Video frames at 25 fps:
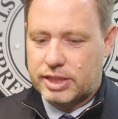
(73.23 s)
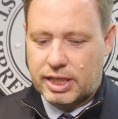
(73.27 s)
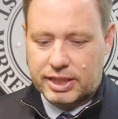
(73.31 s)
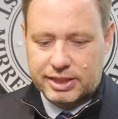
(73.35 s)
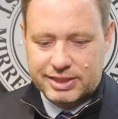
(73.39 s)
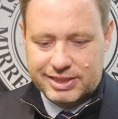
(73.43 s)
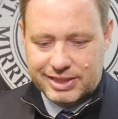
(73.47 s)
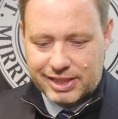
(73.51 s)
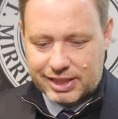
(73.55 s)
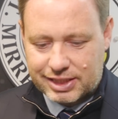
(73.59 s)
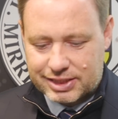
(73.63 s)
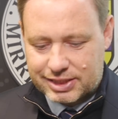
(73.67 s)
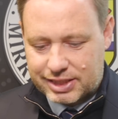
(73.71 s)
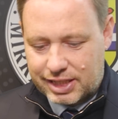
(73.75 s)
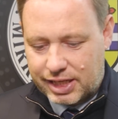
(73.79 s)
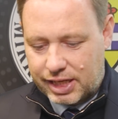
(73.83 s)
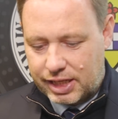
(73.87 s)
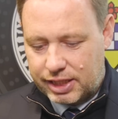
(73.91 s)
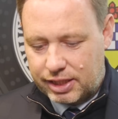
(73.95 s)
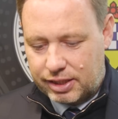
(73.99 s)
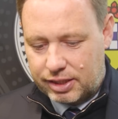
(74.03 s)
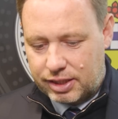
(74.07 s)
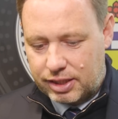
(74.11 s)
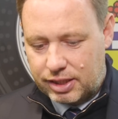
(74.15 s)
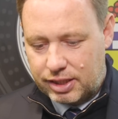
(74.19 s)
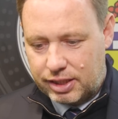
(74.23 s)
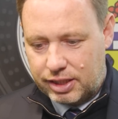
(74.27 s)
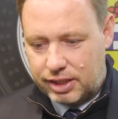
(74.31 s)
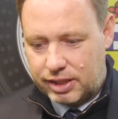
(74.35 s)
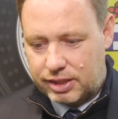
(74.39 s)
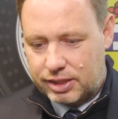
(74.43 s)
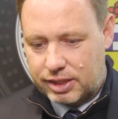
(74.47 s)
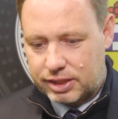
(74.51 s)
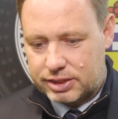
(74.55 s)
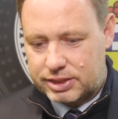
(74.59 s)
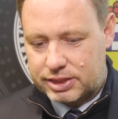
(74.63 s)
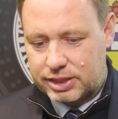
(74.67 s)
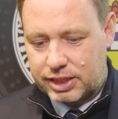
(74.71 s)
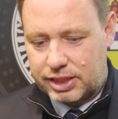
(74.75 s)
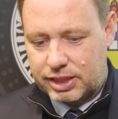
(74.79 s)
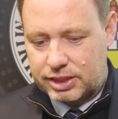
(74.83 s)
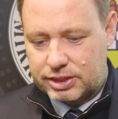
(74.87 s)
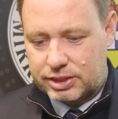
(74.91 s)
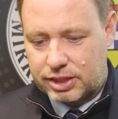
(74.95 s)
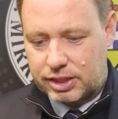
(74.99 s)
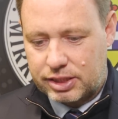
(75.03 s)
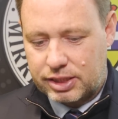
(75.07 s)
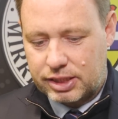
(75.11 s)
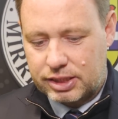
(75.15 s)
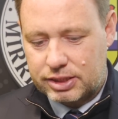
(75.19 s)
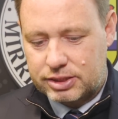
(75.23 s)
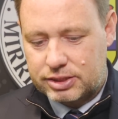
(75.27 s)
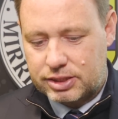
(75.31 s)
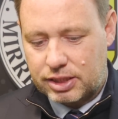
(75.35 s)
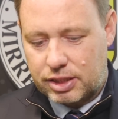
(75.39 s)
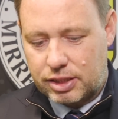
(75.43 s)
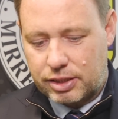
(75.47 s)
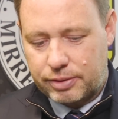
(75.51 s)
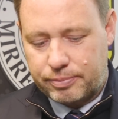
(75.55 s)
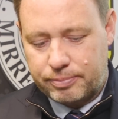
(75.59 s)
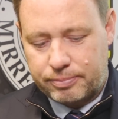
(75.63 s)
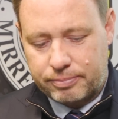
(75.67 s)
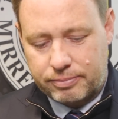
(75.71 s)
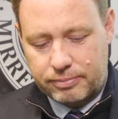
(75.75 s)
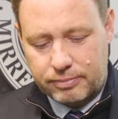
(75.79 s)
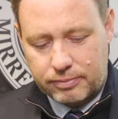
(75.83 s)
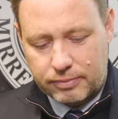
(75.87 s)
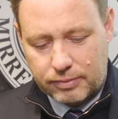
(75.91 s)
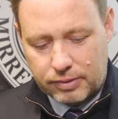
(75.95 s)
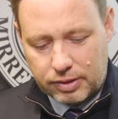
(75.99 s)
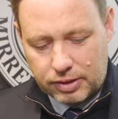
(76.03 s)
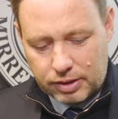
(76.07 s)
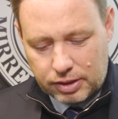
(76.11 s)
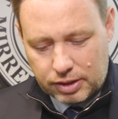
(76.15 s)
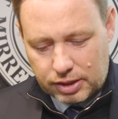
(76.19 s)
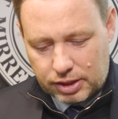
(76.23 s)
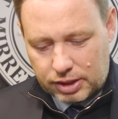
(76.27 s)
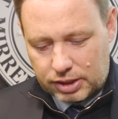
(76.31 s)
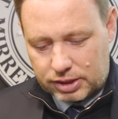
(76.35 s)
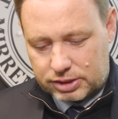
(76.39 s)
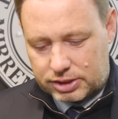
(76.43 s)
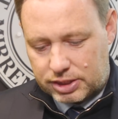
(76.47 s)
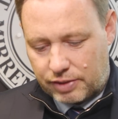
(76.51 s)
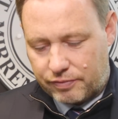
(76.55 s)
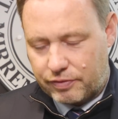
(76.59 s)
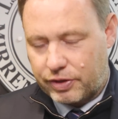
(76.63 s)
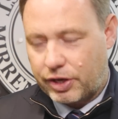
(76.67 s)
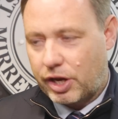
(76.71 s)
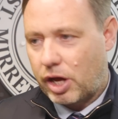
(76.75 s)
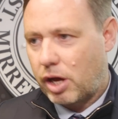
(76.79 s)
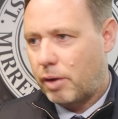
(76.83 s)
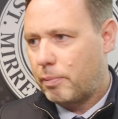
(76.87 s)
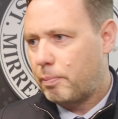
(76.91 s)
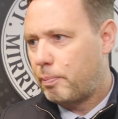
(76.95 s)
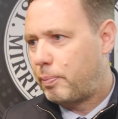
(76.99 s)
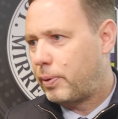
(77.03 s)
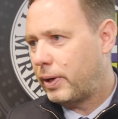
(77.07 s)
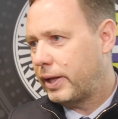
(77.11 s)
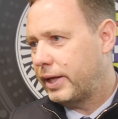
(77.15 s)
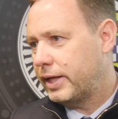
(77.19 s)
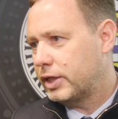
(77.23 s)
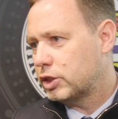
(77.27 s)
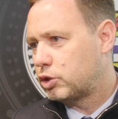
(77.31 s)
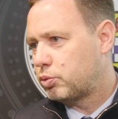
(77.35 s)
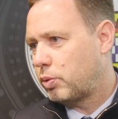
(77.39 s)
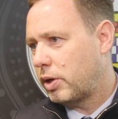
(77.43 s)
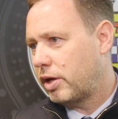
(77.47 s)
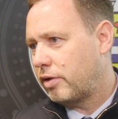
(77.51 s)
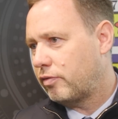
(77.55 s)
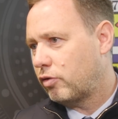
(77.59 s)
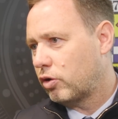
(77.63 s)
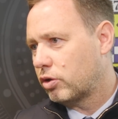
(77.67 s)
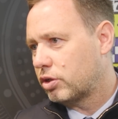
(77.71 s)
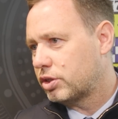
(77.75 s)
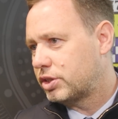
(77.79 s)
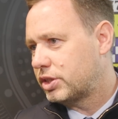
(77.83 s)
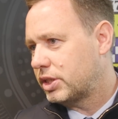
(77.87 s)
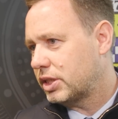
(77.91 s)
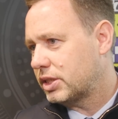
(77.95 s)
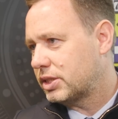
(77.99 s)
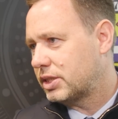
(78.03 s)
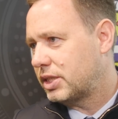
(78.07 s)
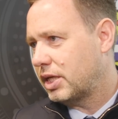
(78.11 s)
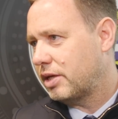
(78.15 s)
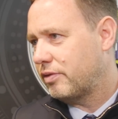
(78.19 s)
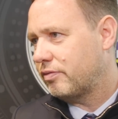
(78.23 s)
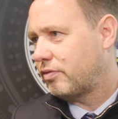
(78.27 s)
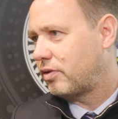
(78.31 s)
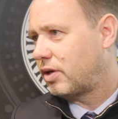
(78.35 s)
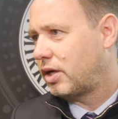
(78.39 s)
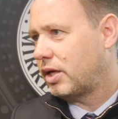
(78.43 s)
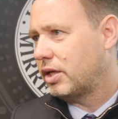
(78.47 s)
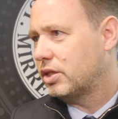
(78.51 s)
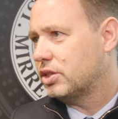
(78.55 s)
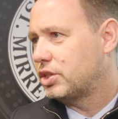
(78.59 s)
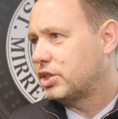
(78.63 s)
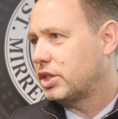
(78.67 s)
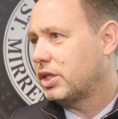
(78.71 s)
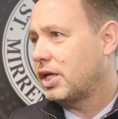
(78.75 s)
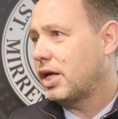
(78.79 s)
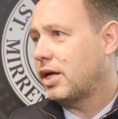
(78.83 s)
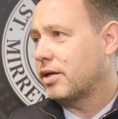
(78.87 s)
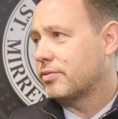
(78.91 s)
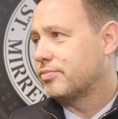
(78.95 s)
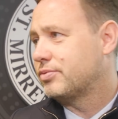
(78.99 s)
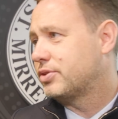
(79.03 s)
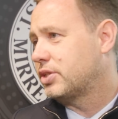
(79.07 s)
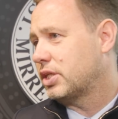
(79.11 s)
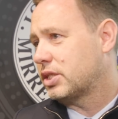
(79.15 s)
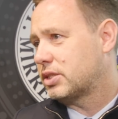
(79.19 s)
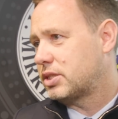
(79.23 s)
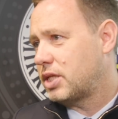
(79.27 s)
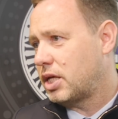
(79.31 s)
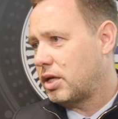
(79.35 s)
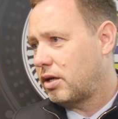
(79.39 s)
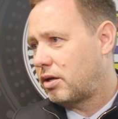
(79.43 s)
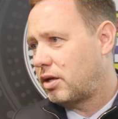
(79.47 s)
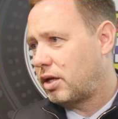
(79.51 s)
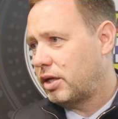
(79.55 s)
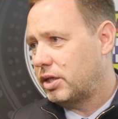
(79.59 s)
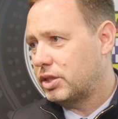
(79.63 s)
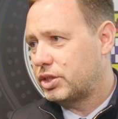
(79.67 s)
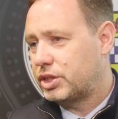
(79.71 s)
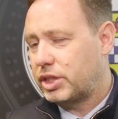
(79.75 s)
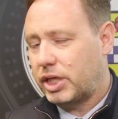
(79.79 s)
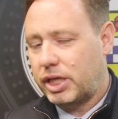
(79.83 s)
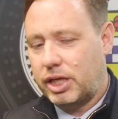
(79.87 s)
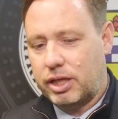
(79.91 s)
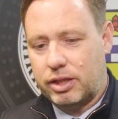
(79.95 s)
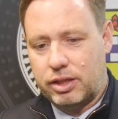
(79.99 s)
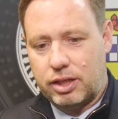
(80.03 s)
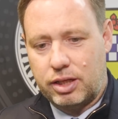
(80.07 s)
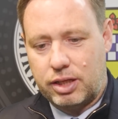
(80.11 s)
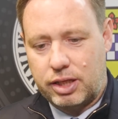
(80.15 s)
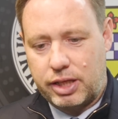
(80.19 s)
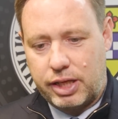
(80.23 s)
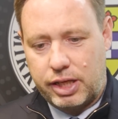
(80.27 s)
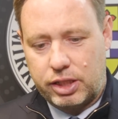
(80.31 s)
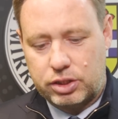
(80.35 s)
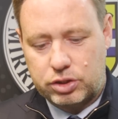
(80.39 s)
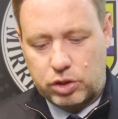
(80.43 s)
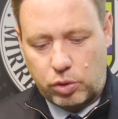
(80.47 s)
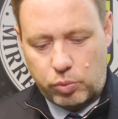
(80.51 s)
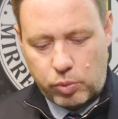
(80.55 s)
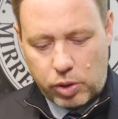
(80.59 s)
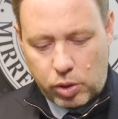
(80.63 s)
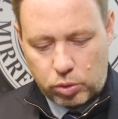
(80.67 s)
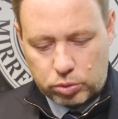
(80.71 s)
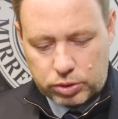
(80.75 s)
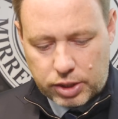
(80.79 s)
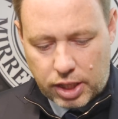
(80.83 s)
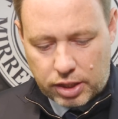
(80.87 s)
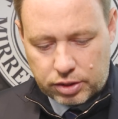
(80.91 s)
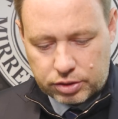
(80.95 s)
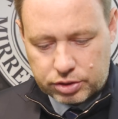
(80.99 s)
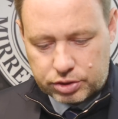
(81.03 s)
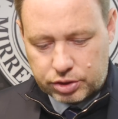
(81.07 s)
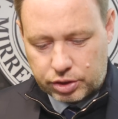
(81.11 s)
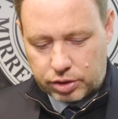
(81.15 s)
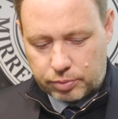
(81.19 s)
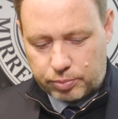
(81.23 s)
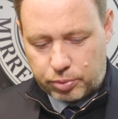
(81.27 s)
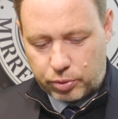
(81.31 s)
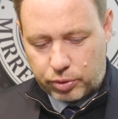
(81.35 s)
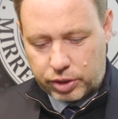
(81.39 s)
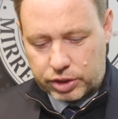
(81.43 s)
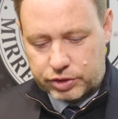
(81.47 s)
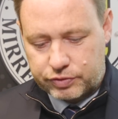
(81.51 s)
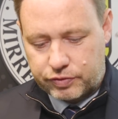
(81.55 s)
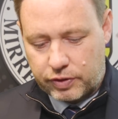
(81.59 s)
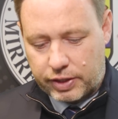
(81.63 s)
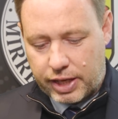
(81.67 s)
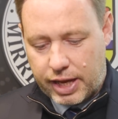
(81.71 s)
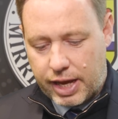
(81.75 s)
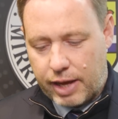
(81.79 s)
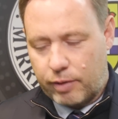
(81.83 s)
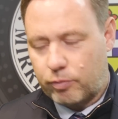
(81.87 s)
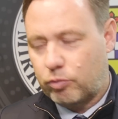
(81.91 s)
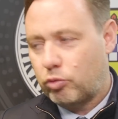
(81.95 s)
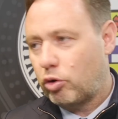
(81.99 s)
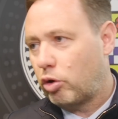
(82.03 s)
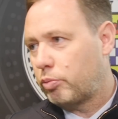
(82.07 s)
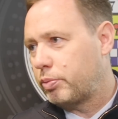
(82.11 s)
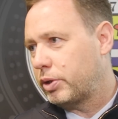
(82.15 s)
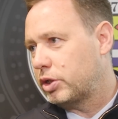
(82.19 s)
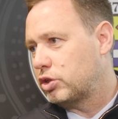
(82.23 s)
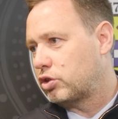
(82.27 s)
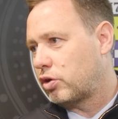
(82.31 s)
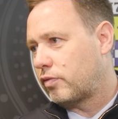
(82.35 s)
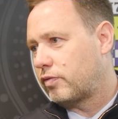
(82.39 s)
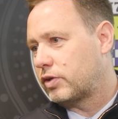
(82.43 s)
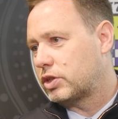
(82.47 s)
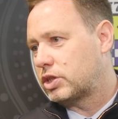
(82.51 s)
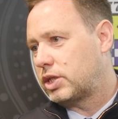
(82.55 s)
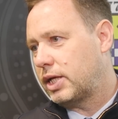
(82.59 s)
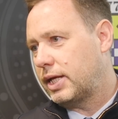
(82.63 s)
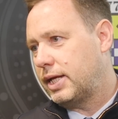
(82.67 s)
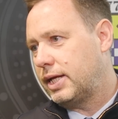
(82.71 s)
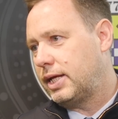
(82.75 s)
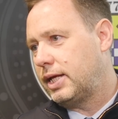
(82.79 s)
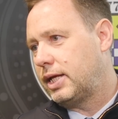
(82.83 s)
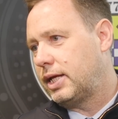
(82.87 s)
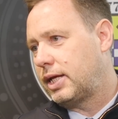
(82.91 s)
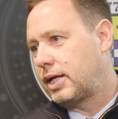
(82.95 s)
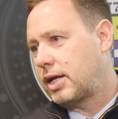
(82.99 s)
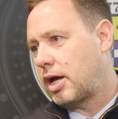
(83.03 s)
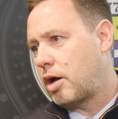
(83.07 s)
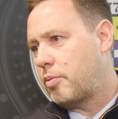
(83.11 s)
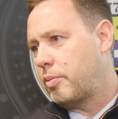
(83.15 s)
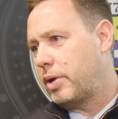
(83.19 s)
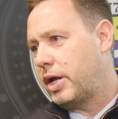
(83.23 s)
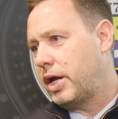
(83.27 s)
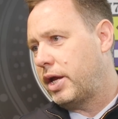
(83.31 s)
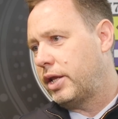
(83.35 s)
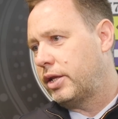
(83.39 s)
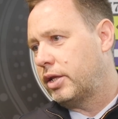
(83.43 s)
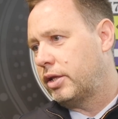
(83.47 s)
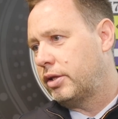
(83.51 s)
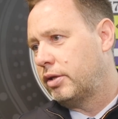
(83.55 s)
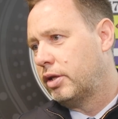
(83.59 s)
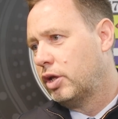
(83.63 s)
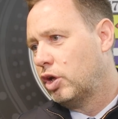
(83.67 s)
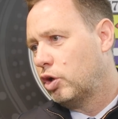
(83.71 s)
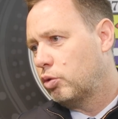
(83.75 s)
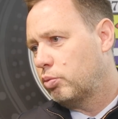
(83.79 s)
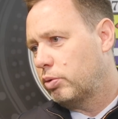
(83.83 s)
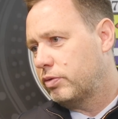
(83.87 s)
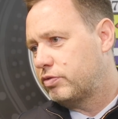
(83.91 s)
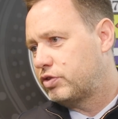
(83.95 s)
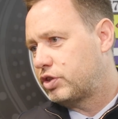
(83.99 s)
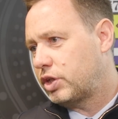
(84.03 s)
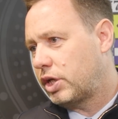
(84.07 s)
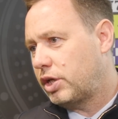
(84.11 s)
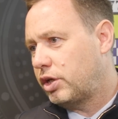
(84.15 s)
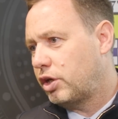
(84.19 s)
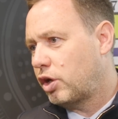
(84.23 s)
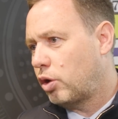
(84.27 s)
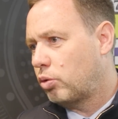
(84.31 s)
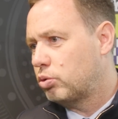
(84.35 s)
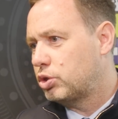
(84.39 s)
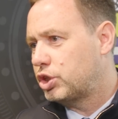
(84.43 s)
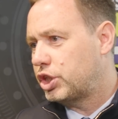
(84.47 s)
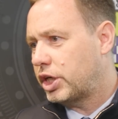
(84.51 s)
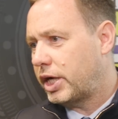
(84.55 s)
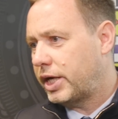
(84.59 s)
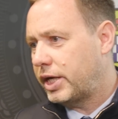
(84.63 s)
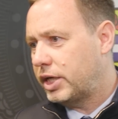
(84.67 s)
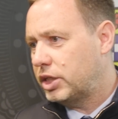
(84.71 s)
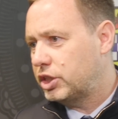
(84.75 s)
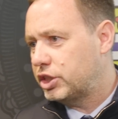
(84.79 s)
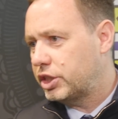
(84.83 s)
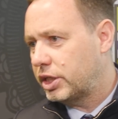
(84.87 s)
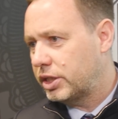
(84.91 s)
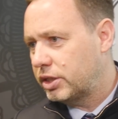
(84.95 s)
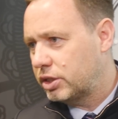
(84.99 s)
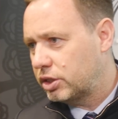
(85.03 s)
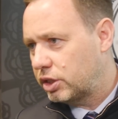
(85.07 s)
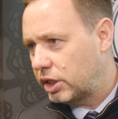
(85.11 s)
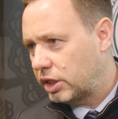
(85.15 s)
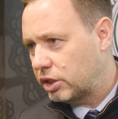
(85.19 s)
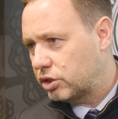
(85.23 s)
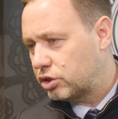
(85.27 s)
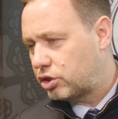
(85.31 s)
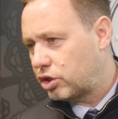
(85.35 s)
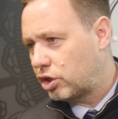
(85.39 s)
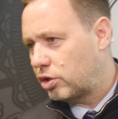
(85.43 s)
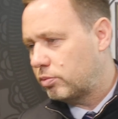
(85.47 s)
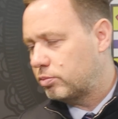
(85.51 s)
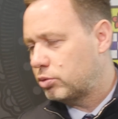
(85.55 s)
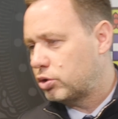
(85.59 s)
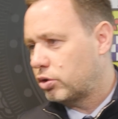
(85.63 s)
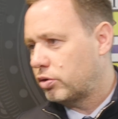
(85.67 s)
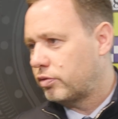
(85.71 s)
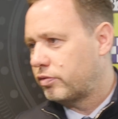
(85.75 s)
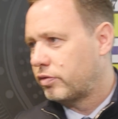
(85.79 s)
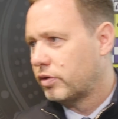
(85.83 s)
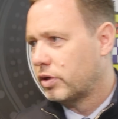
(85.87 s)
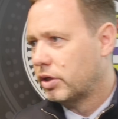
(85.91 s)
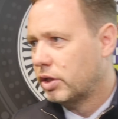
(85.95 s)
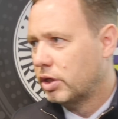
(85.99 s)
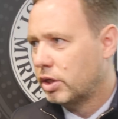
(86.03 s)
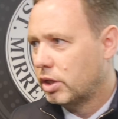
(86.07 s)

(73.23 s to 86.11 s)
That's 16 in the league this season. It's something that I'm pleased with. Or the 16th clean sheet in the league. So well done to the boys for that. Robbie's obviously come in, and we've seen no change in terms of